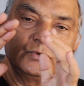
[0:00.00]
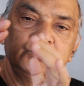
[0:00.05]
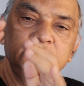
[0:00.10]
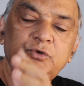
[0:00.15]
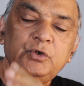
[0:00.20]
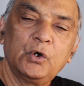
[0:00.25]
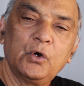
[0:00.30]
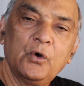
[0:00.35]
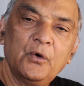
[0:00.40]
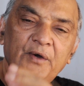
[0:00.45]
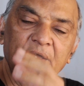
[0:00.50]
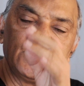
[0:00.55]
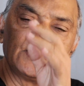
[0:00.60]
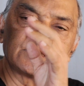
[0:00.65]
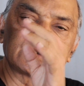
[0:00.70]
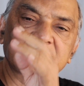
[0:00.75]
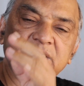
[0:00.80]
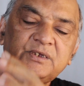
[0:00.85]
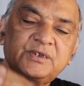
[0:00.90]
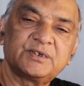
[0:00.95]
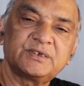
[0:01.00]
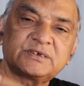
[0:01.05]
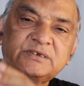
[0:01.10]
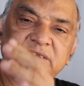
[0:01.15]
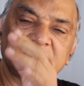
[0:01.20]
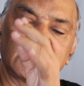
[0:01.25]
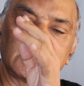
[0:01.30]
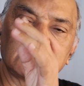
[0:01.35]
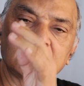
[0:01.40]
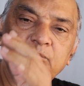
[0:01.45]
Jewish,
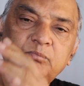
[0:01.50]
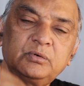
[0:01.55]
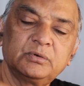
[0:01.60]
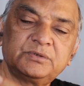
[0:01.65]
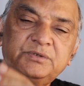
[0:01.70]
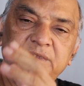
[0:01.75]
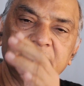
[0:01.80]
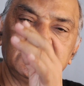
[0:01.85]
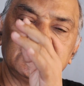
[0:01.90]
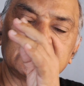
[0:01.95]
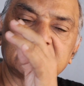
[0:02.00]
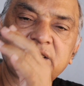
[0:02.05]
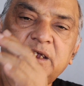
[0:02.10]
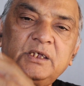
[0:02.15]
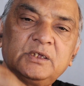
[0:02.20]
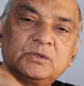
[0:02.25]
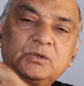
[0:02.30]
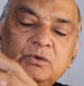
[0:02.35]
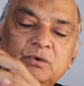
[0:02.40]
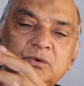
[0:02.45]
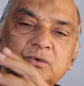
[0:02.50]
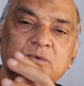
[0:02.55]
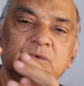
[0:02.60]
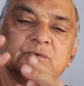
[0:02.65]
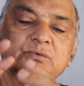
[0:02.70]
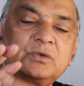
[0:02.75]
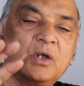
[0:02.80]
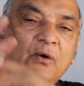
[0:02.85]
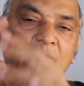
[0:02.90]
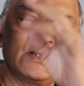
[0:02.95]
Christian, Buddhist, Hindu,
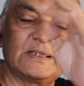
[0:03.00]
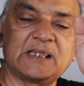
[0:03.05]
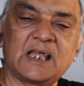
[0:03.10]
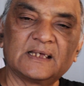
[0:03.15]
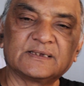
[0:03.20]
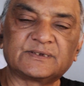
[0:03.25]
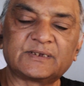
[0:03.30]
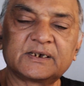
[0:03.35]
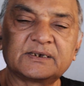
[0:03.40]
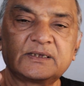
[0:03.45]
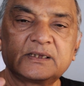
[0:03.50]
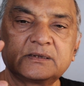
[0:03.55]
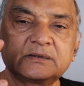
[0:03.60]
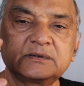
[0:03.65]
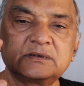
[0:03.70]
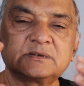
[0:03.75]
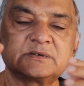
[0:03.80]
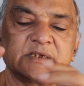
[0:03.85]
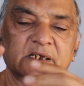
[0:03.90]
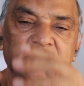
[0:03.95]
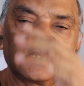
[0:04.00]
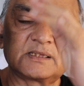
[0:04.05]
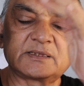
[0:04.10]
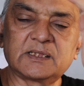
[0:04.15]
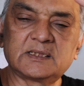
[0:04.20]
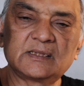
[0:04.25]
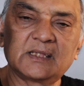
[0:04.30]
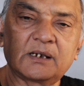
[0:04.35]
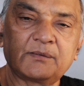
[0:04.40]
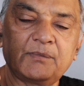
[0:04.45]
no one answered.
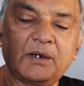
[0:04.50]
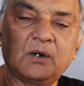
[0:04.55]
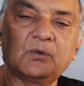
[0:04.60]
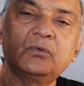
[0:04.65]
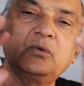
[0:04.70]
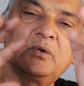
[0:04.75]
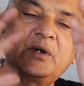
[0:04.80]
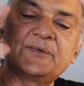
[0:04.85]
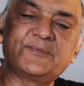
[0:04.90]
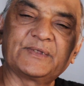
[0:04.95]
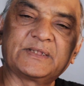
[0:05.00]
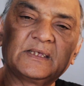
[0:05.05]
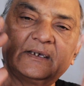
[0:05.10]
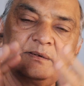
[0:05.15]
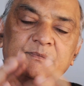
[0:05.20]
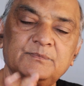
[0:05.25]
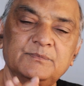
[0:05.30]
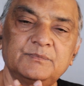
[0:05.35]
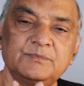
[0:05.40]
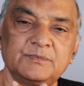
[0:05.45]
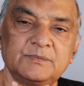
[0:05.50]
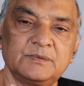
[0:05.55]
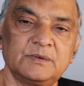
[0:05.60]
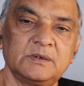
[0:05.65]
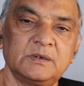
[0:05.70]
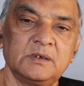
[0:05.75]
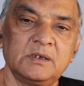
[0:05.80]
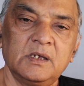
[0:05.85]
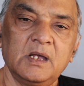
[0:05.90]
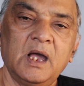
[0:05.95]
Sanatan Dharma, whoever they.
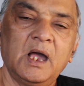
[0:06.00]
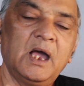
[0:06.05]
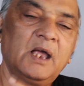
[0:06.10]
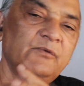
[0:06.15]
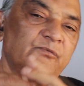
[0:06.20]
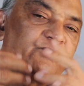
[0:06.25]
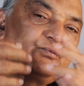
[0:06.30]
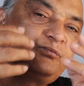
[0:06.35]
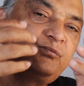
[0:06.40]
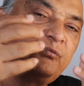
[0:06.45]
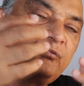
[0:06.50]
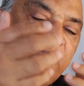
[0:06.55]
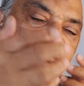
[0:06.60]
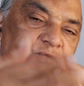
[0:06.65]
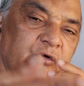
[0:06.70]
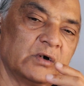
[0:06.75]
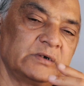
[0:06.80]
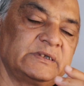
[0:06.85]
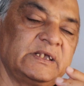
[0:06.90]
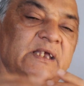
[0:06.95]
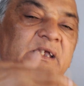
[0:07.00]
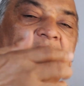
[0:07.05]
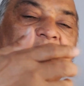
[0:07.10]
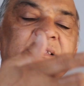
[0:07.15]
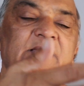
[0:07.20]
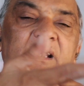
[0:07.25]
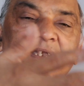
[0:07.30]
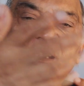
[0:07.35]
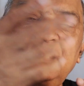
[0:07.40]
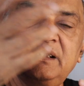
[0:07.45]
And 14
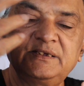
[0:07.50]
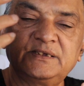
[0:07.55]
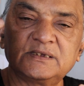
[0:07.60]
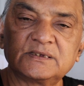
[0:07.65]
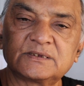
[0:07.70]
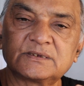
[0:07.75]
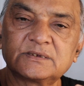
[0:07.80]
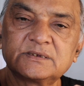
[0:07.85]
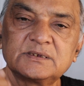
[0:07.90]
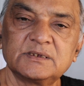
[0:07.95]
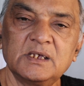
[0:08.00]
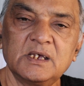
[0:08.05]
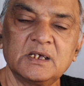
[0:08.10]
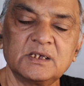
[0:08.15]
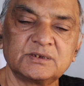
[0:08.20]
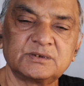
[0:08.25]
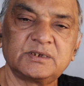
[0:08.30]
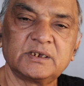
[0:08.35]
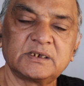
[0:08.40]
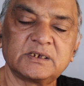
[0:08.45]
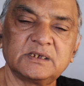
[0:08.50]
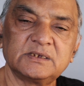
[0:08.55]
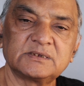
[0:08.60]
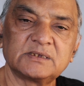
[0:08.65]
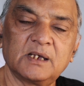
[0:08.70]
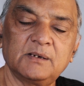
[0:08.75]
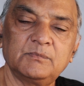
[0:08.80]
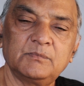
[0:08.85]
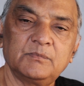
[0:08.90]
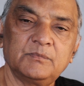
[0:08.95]
other religions,
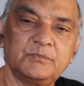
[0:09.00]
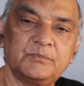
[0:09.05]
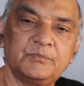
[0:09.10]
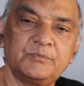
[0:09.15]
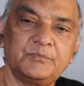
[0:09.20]
Sikhism,